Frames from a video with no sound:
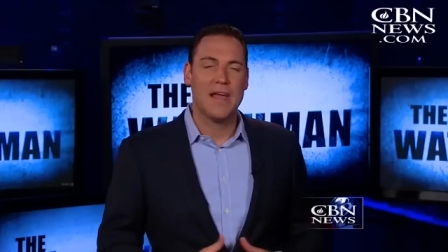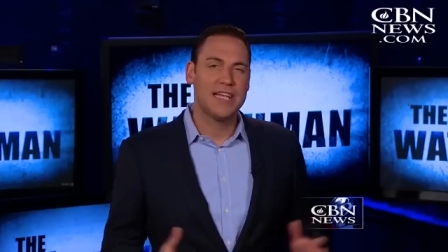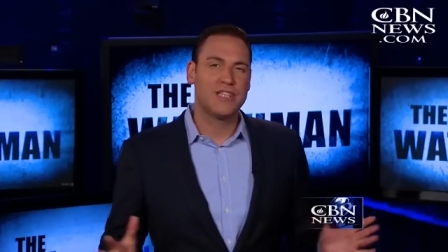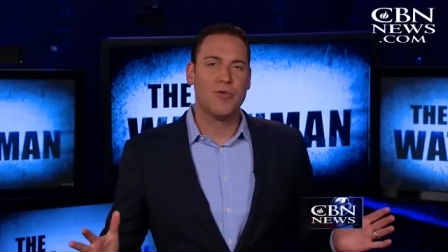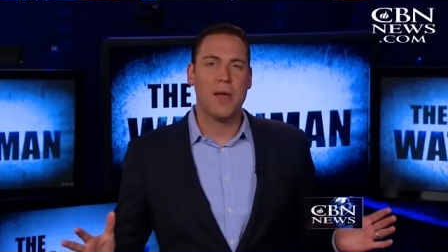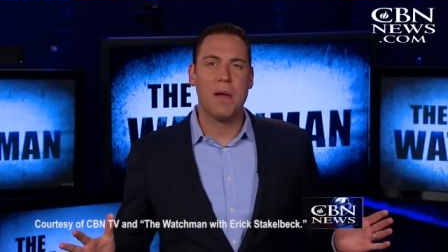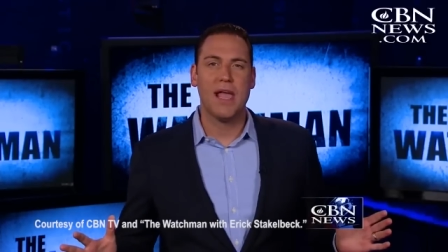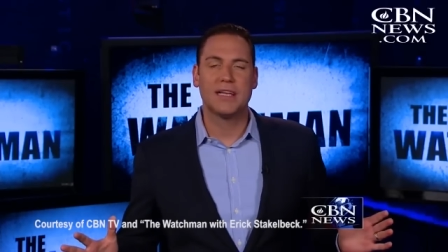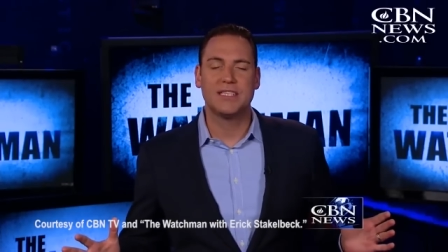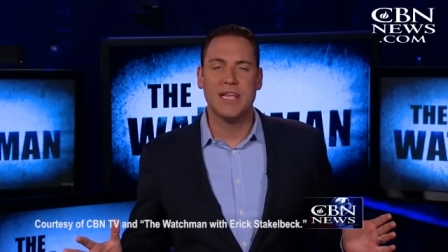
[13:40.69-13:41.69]
Thanks to Rabbi
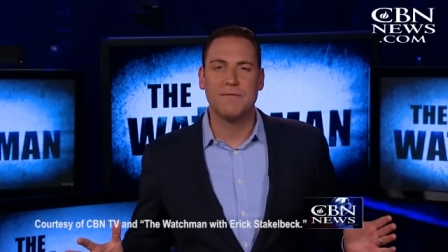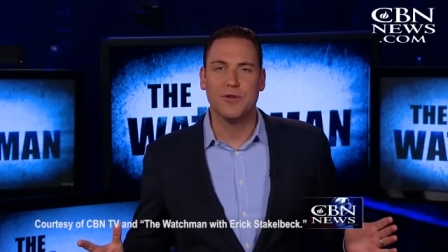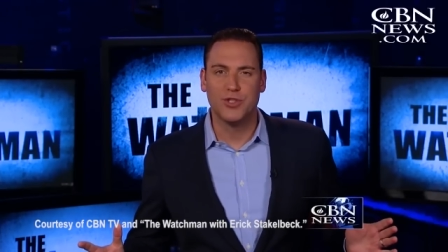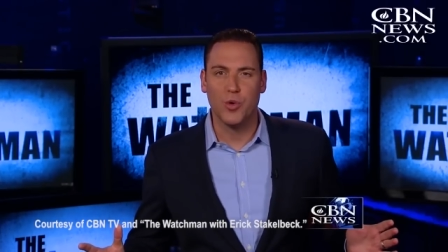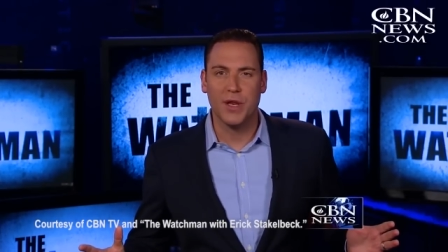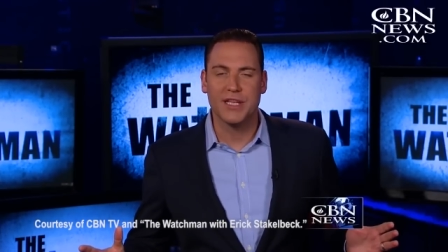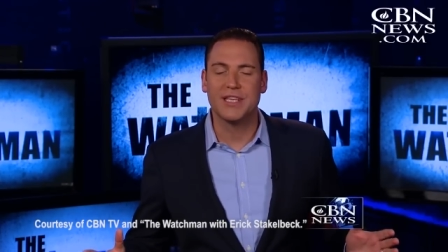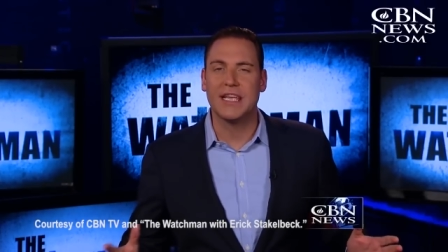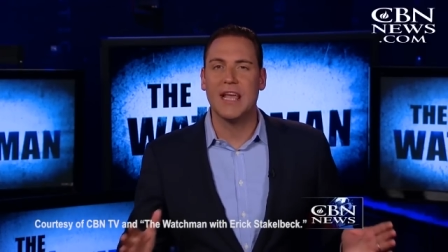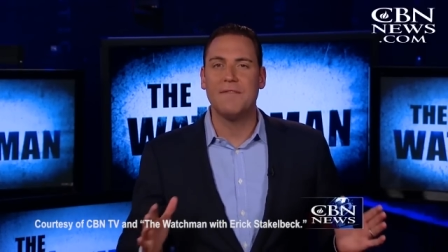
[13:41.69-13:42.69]
Eckstein for joining
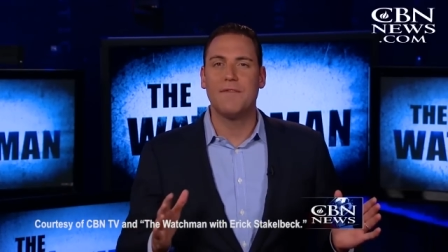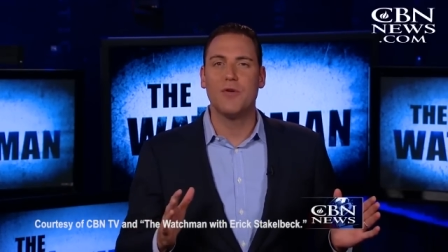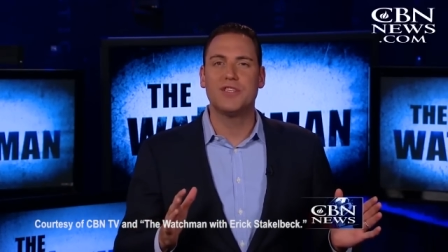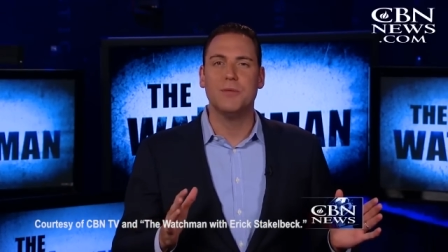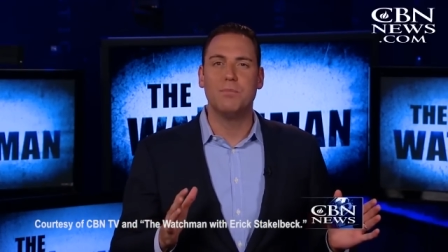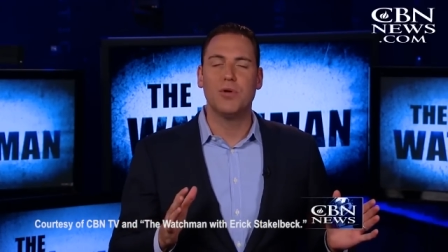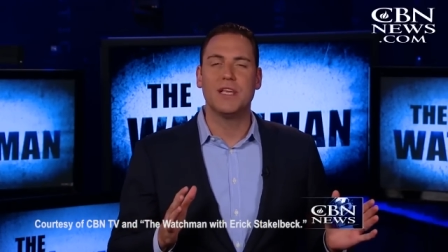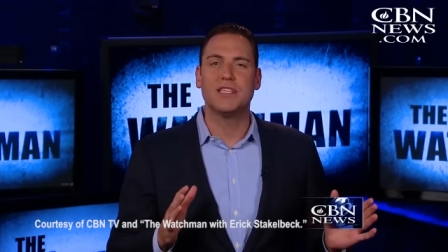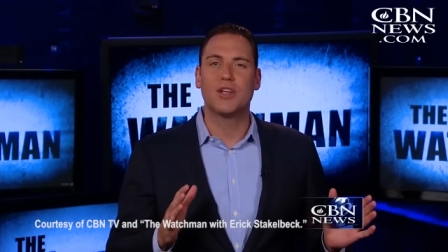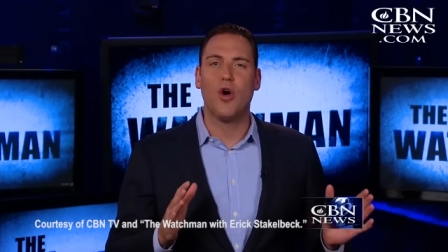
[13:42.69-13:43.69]
us. Again, folks, the
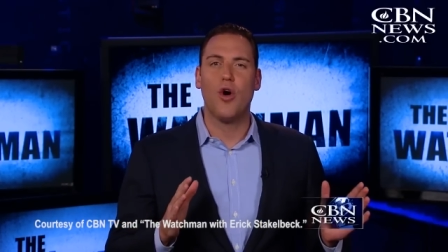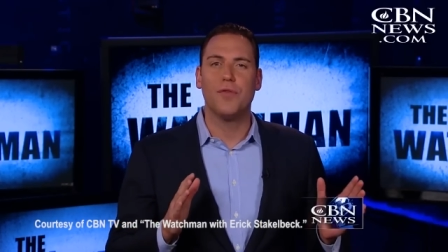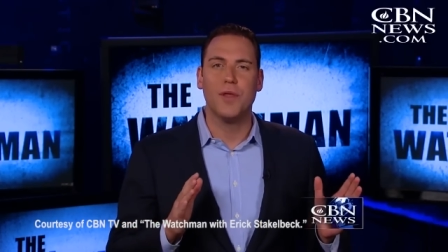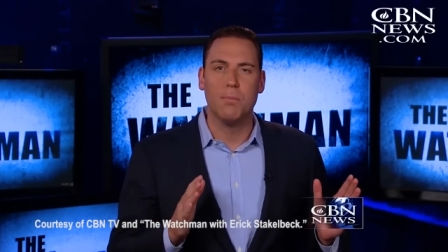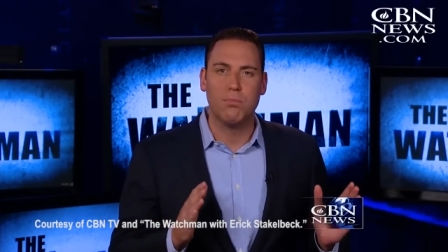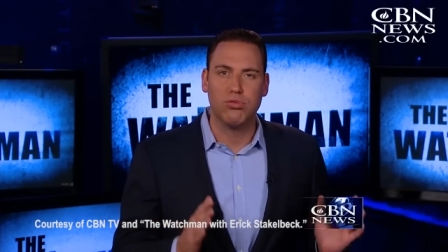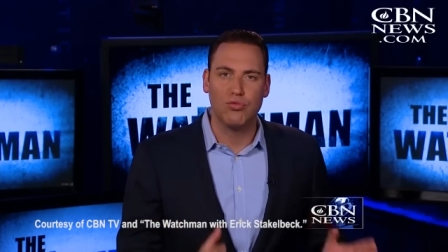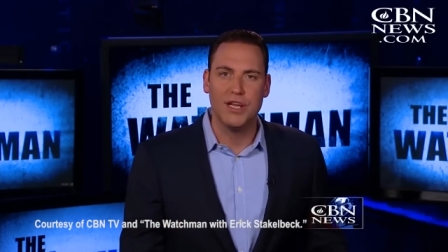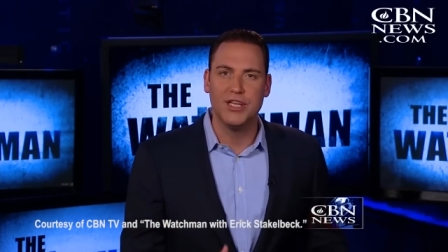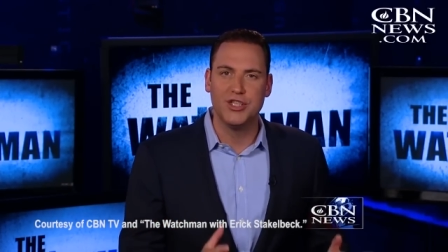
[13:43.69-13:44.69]
book is called The
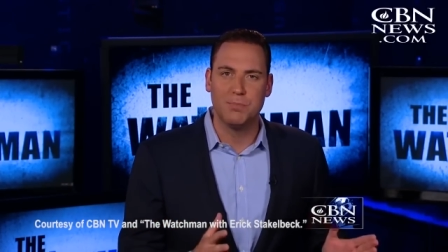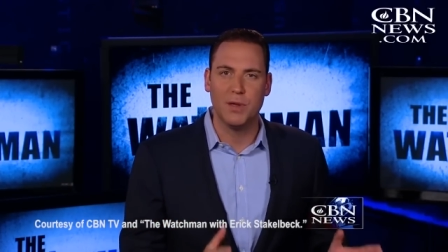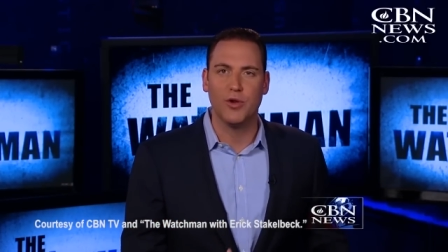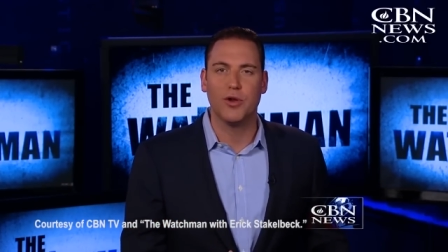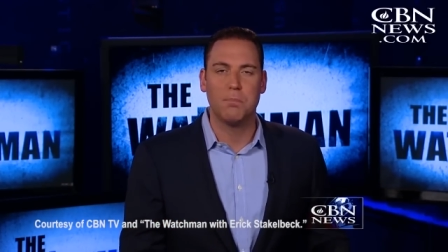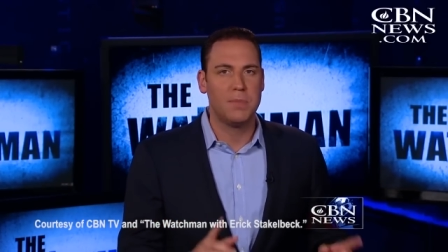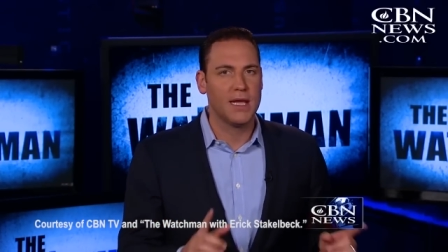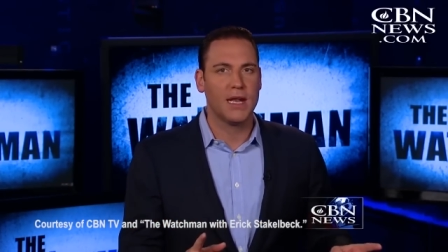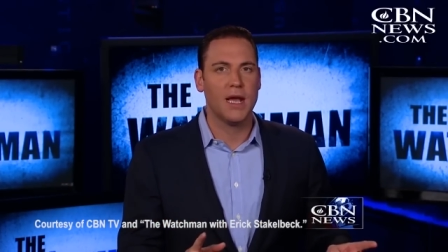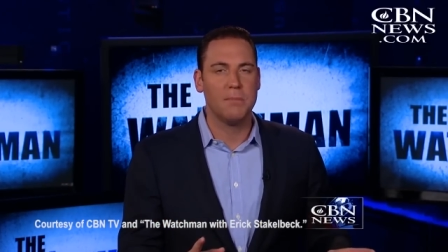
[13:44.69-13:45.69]
Bridge Builder.
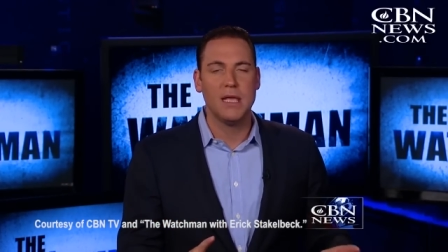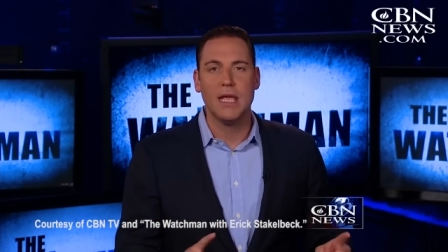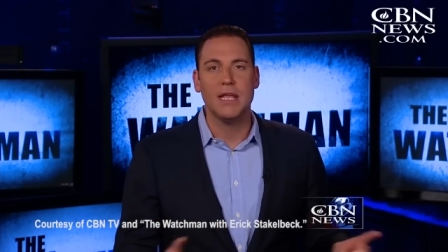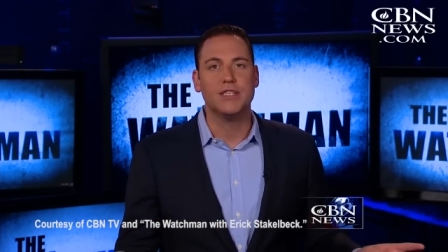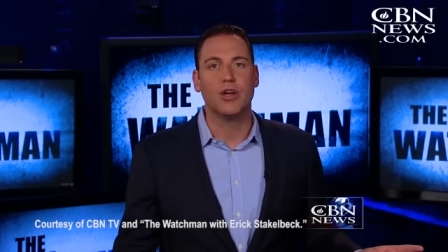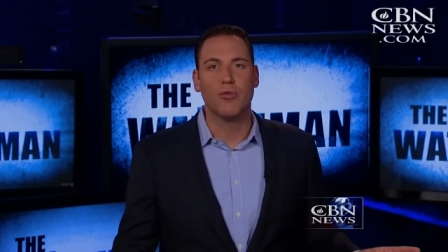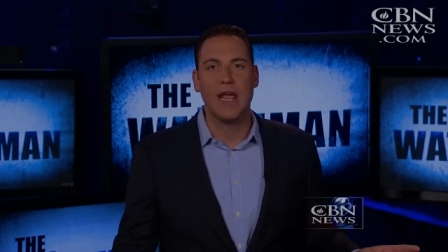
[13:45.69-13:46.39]
Pick it up. It's a